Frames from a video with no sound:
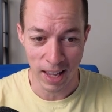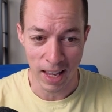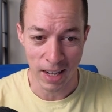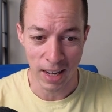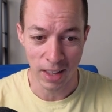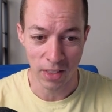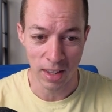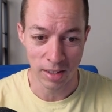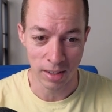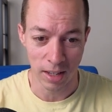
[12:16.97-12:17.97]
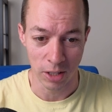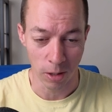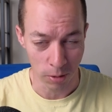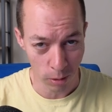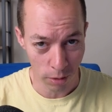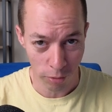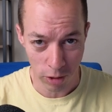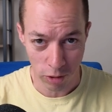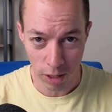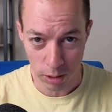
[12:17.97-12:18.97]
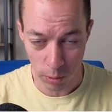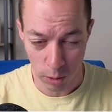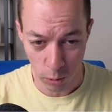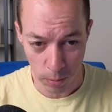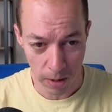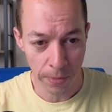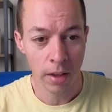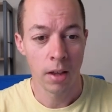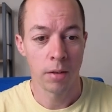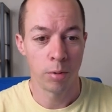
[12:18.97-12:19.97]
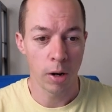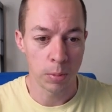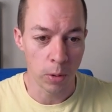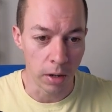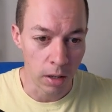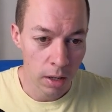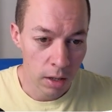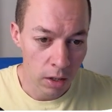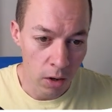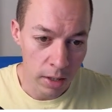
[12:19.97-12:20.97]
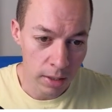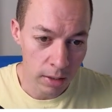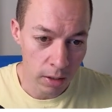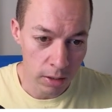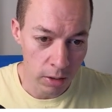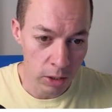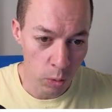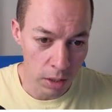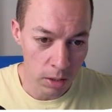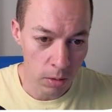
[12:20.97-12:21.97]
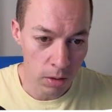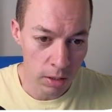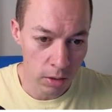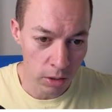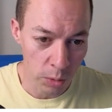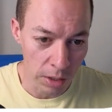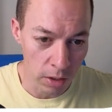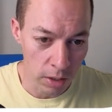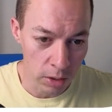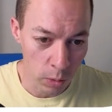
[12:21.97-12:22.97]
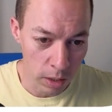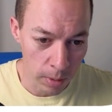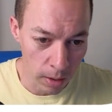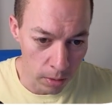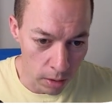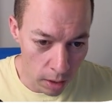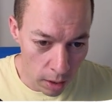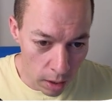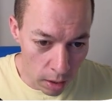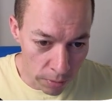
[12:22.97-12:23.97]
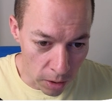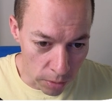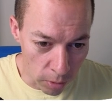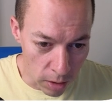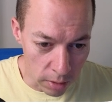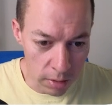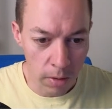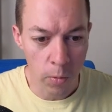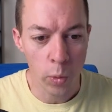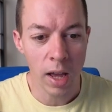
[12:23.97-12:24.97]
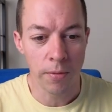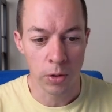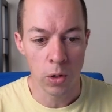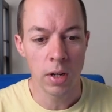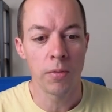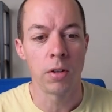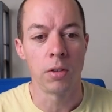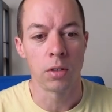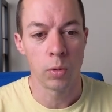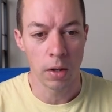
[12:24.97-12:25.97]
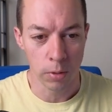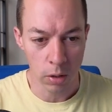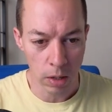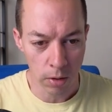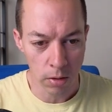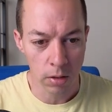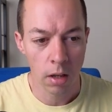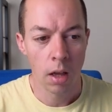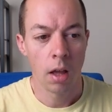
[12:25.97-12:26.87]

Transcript: in this niche. So do the three treks that we talked about. Price point, 19.99, 22, 99, 29, 20 pound, 33. So we have good evidence. We have good evidence.